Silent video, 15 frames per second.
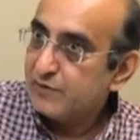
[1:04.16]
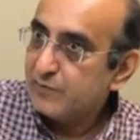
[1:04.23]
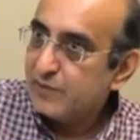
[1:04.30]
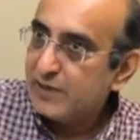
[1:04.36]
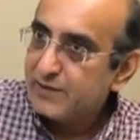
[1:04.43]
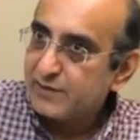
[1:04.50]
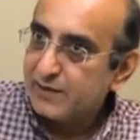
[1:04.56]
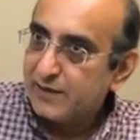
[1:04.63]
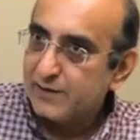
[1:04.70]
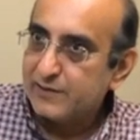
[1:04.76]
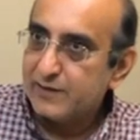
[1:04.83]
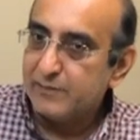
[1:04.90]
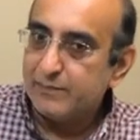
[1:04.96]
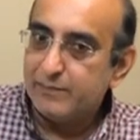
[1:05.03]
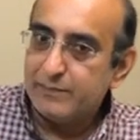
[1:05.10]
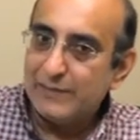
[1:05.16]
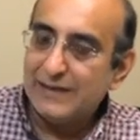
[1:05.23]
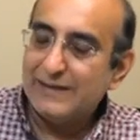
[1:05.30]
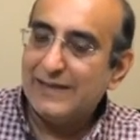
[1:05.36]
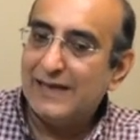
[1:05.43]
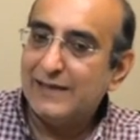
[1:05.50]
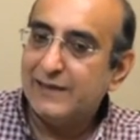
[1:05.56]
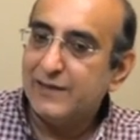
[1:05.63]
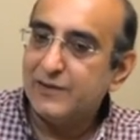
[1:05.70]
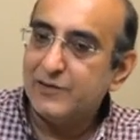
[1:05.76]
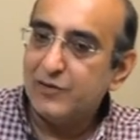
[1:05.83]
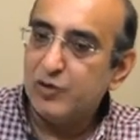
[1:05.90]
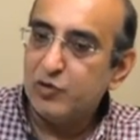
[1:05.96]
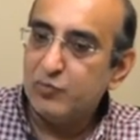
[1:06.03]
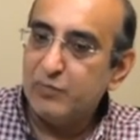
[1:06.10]
of the breast cancer, but that does
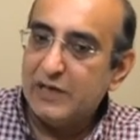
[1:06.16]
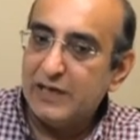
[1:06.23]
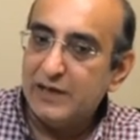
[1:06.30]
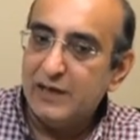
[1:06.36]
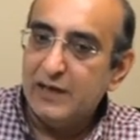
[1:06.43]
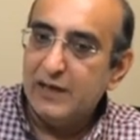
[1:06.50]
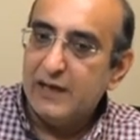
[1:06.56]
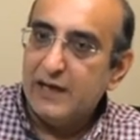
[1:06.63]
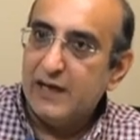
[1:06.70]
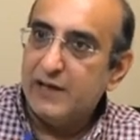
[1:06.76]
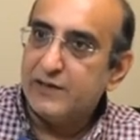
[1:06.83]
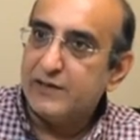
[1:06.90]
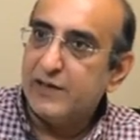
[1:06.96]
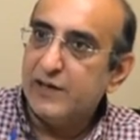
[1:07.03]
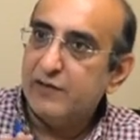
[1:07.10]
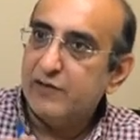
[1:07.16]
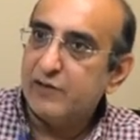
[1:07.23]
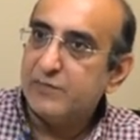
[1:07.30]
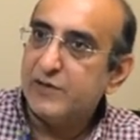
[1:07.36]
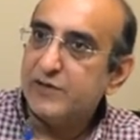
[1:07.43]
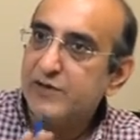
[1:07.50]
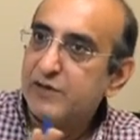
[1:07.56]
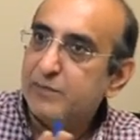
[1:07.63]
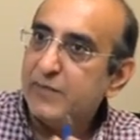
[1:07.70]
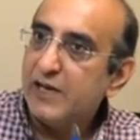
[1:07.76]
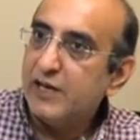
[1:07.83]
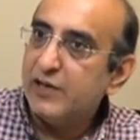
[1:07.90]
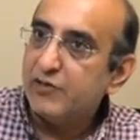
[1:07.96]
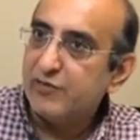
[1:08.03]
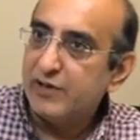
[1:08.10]
not mean it's 100%
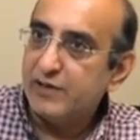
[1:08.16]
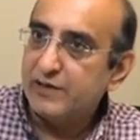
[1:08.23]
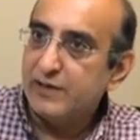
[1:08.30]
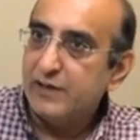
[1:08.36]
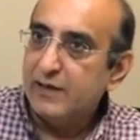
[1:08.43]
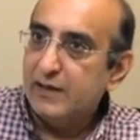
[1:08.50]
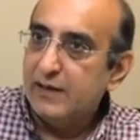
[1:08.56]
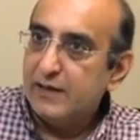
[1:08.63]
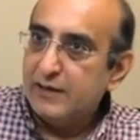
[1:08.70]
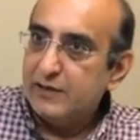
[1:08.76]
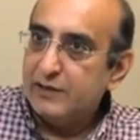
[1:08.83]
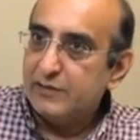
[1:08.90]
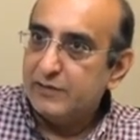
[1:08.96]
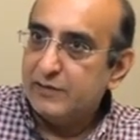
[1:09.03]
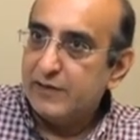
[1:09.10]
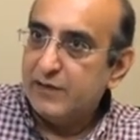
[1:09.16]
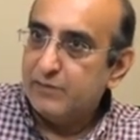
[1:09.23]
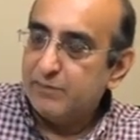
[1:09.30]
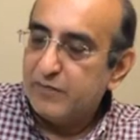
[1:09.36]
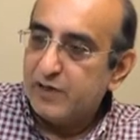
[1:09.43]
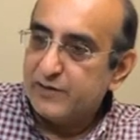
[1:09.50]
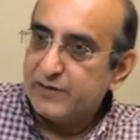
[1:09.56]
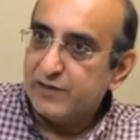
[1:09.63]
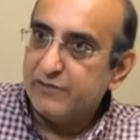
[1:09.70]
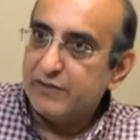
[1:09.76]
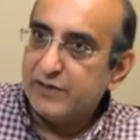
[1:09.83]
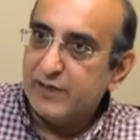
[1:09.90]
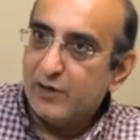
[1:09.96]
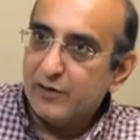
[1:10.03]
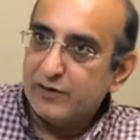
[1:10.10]
penetrance. That person
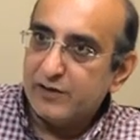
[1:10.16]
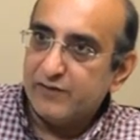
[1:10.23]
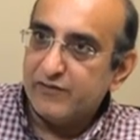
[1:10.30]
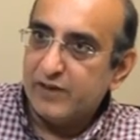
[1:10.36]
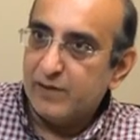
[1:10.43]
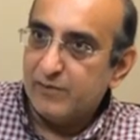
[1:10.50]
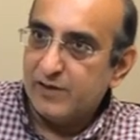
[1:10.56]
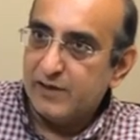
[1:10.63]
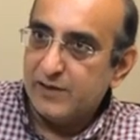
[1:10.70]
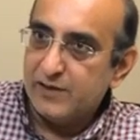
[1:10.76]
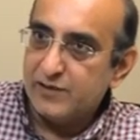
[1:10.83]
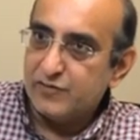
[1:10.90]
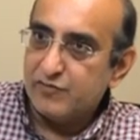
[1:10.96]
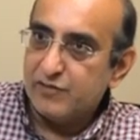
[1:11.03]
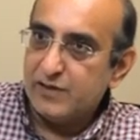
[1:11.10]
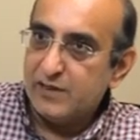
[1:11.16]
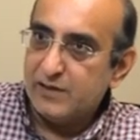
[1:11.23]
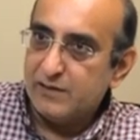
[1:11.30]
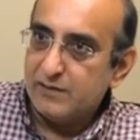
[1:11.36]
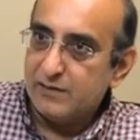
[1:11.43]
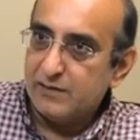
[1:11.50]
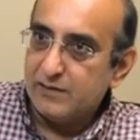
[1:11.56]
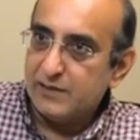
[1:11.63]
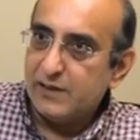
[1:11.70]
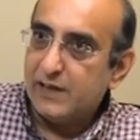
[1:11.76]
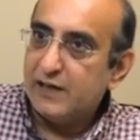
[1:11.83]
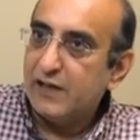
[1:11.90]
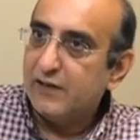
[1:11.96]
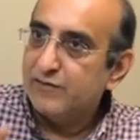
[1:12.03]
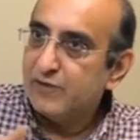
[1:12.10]
without the family history can
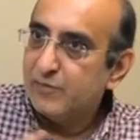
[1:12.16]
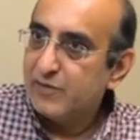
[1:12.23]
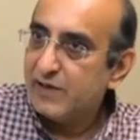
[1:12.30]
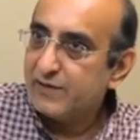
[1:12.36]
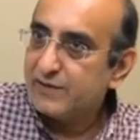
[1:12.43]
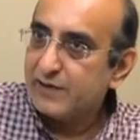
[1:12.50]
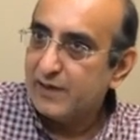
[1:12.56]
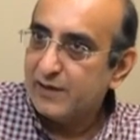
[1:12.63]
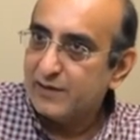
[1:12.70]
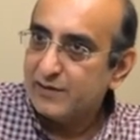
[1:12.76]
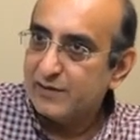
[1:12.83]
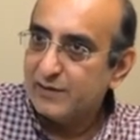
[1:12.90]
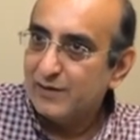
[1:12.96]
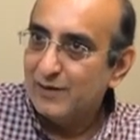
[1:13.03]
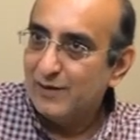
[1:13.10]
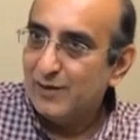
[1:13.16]
have the breast cancer.